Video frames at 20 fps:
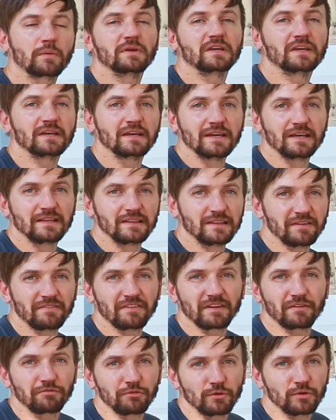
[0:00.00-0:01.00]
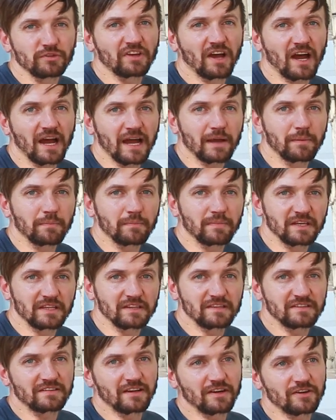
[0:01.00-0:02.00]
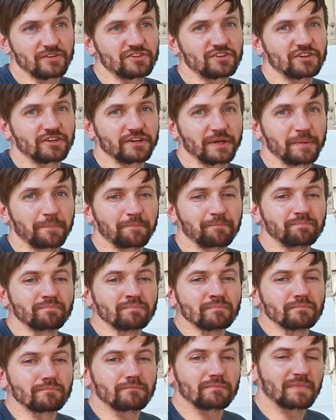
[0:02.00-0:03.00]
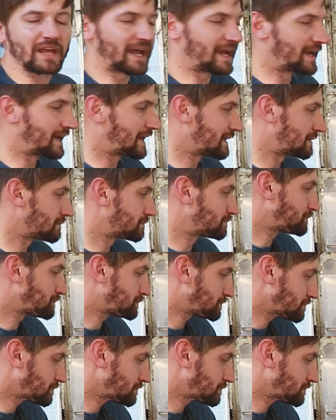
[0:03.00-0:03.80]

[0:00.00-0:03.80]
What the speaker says: to be living full-time in this Airstream, and